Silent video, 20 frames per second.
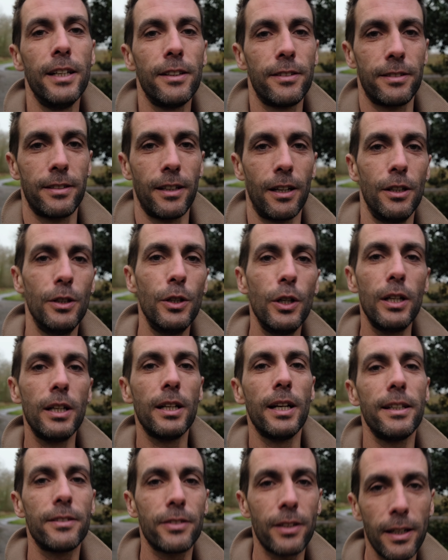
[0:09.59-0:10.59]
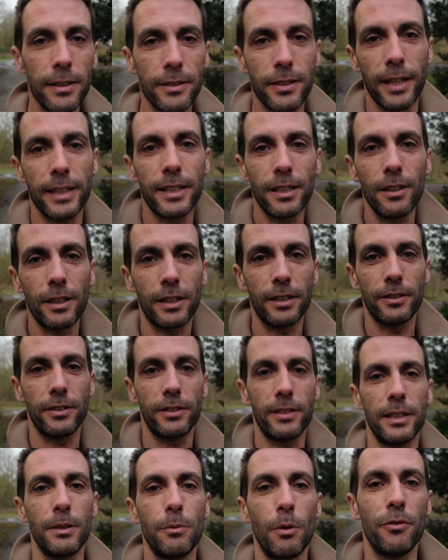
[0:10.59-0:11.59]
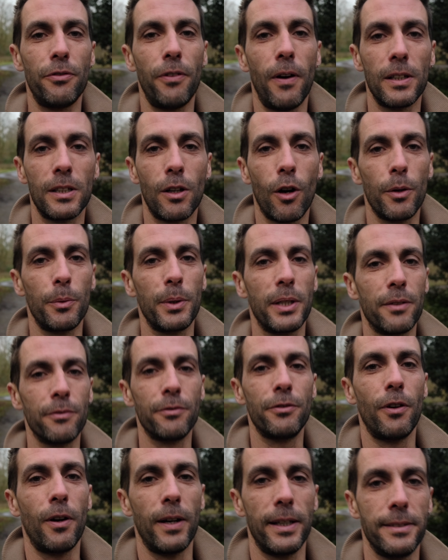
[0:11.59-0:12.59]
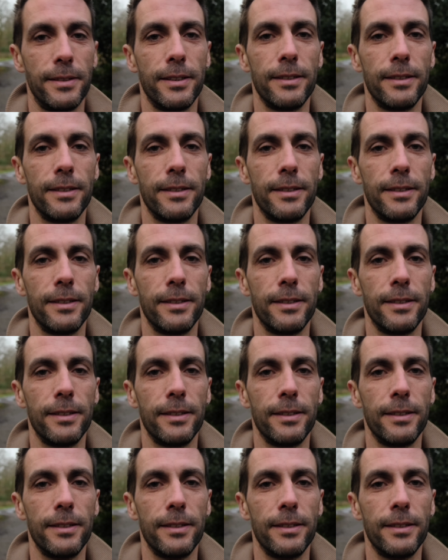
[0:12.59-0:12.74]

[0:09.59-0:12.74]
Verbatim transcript: So let's go and take a look and see what fungi we can find